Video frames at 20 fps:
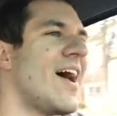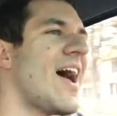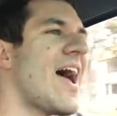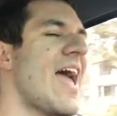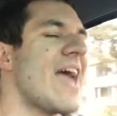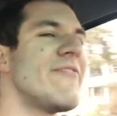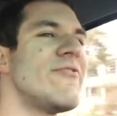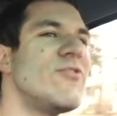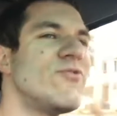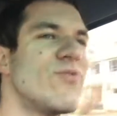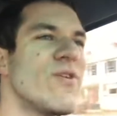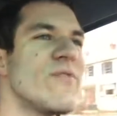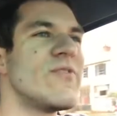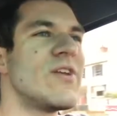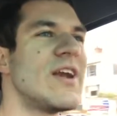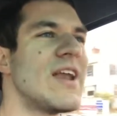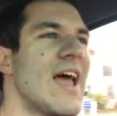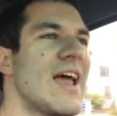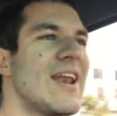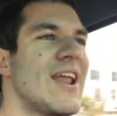I haven't
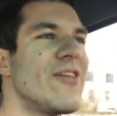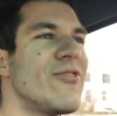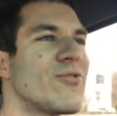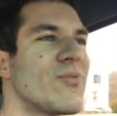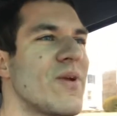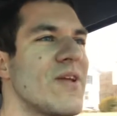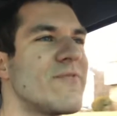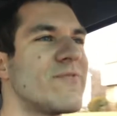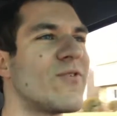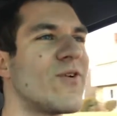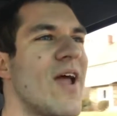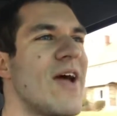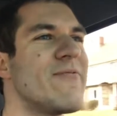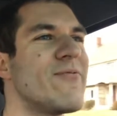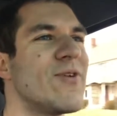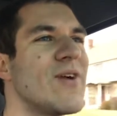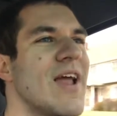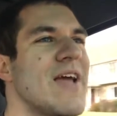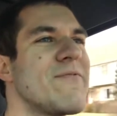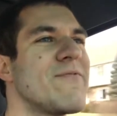driven a 993 in
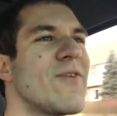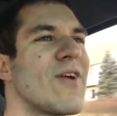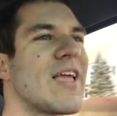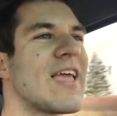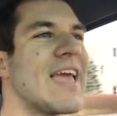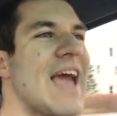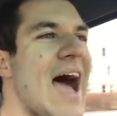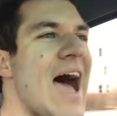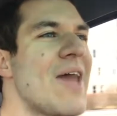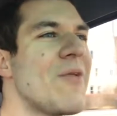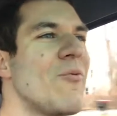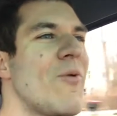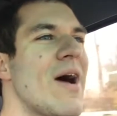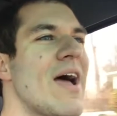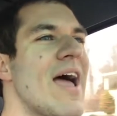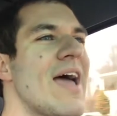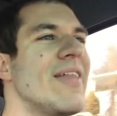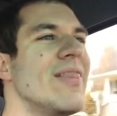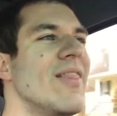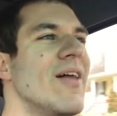forever, and I forgot
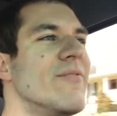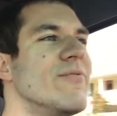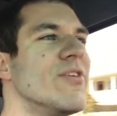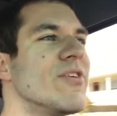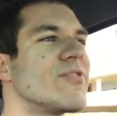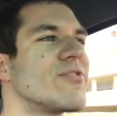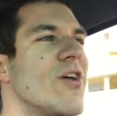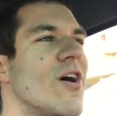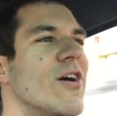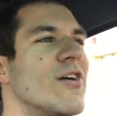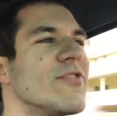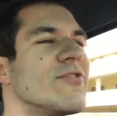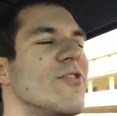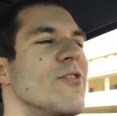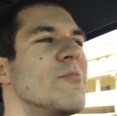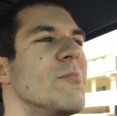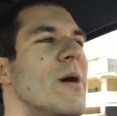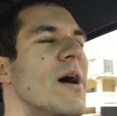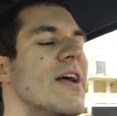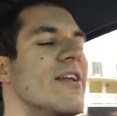why I love this car
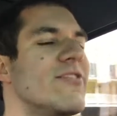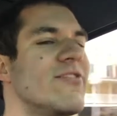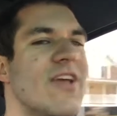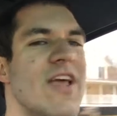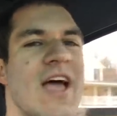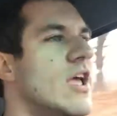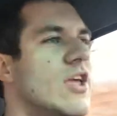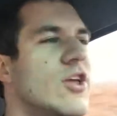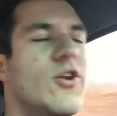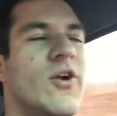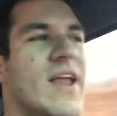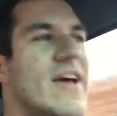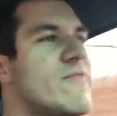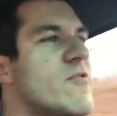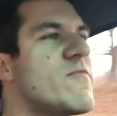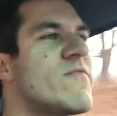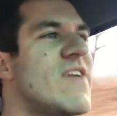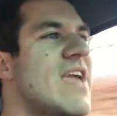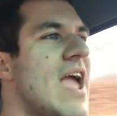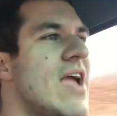so much. You don't
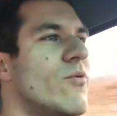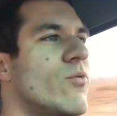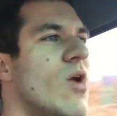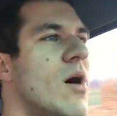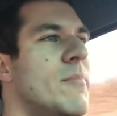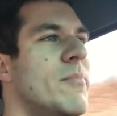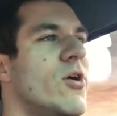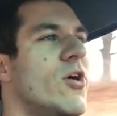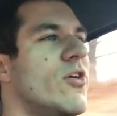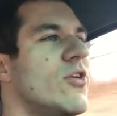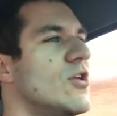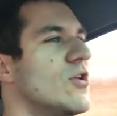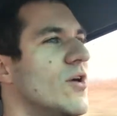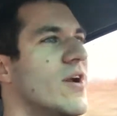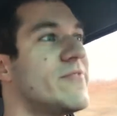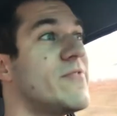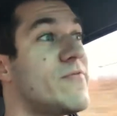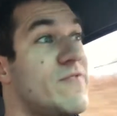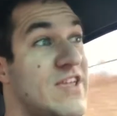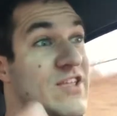have a V8 rumble, you
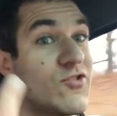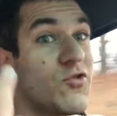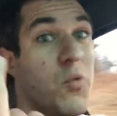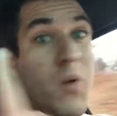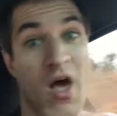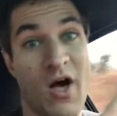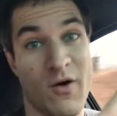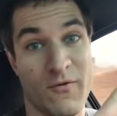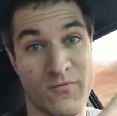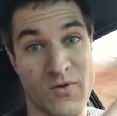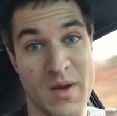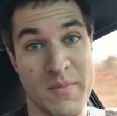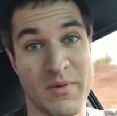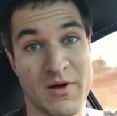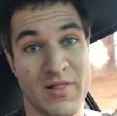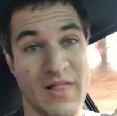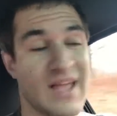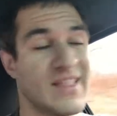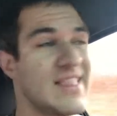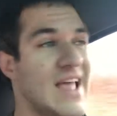don't have a V12
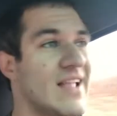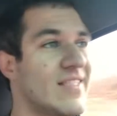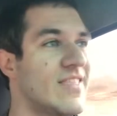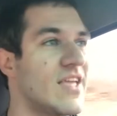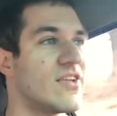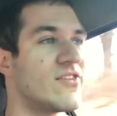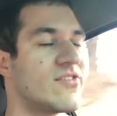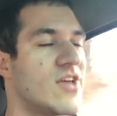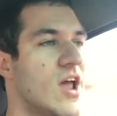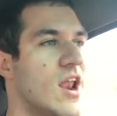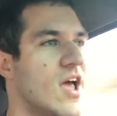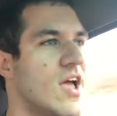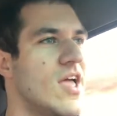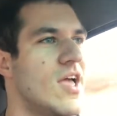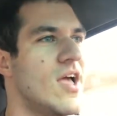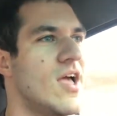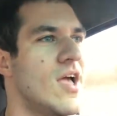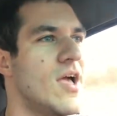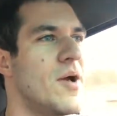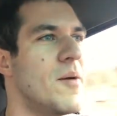rumble like that thing's gonna,
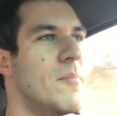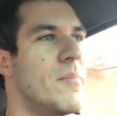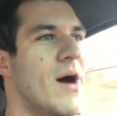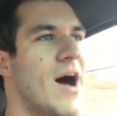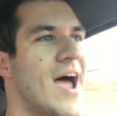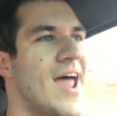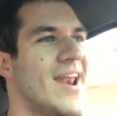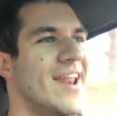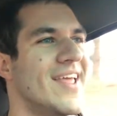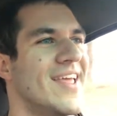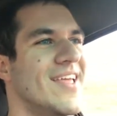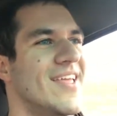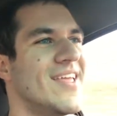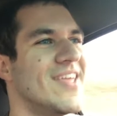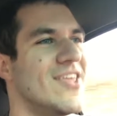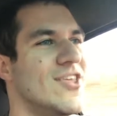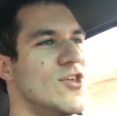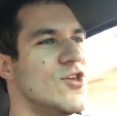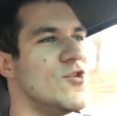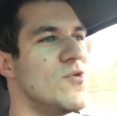but
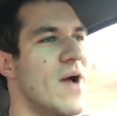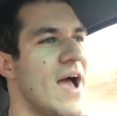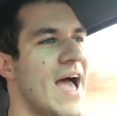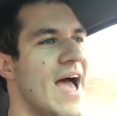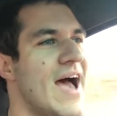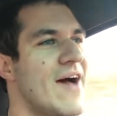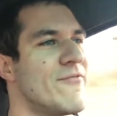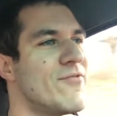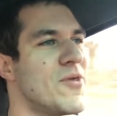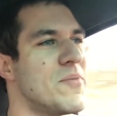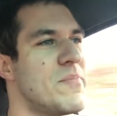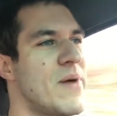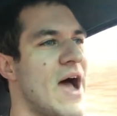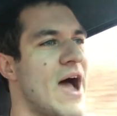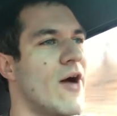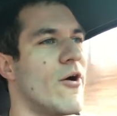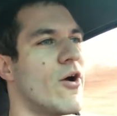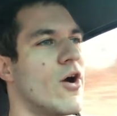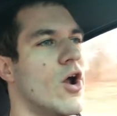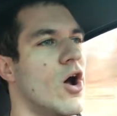you have the
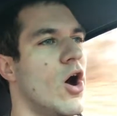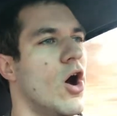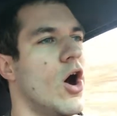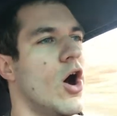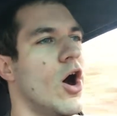power.